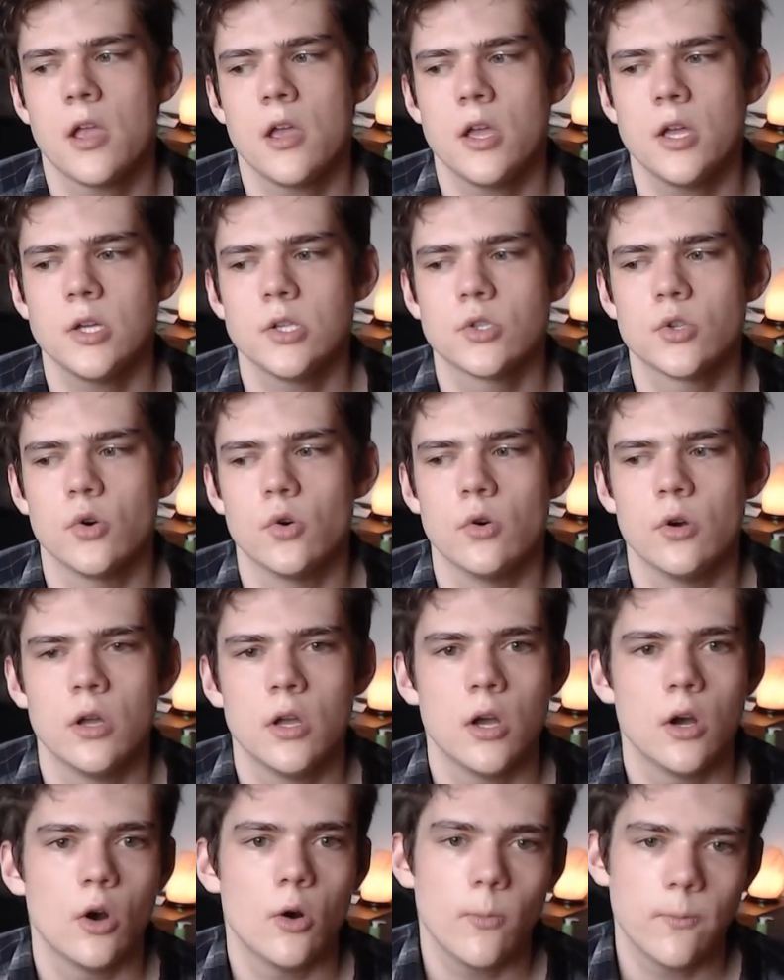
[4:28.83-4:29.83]
So
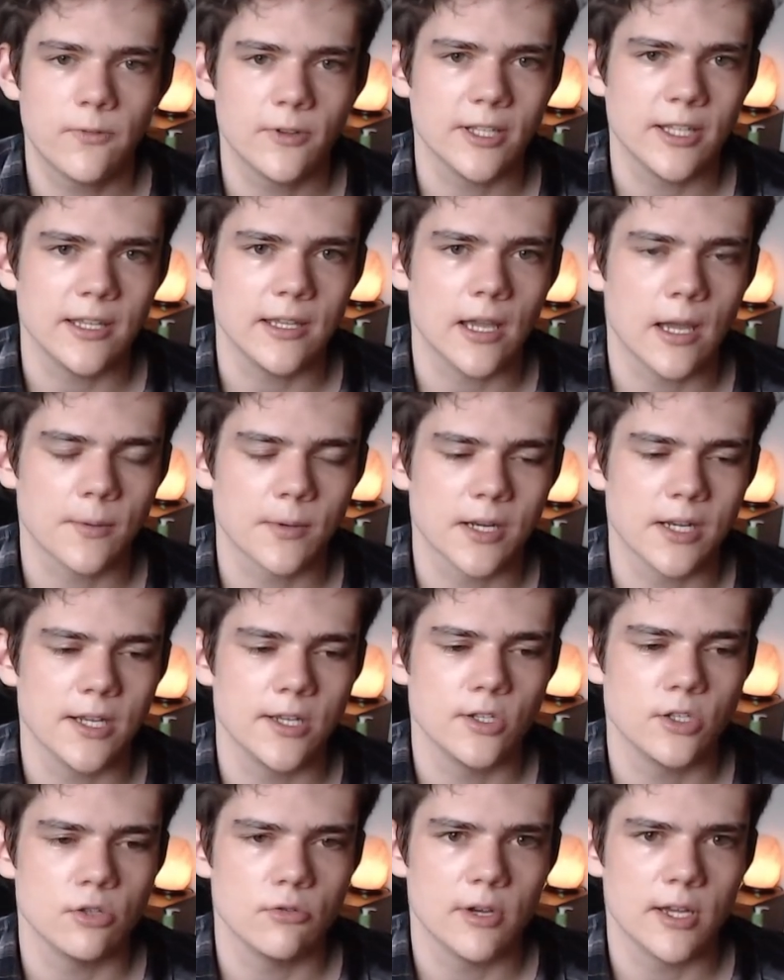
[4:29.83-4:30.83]
hopefully I'm
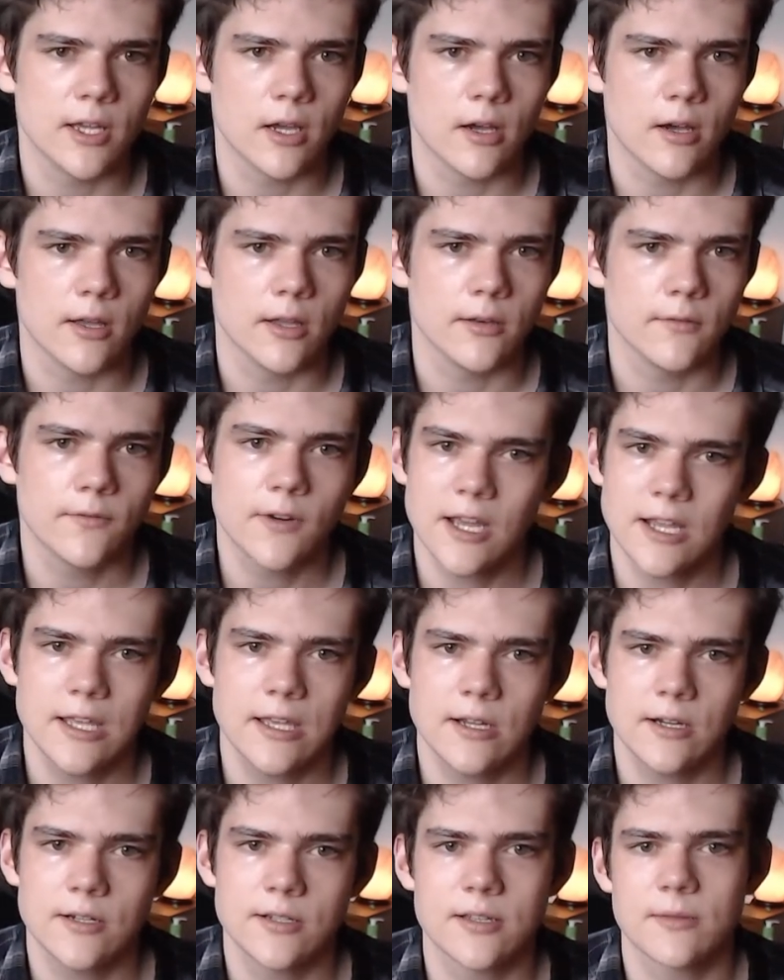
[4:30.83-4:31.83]
gonna do it on
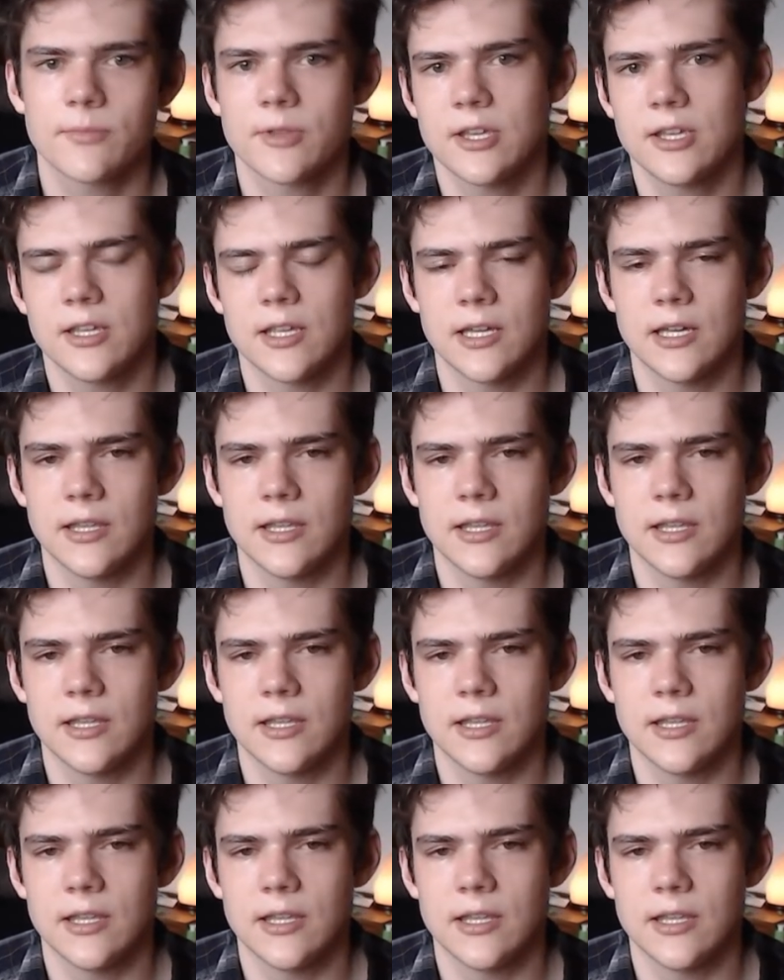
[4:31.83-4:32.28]
Friday or something,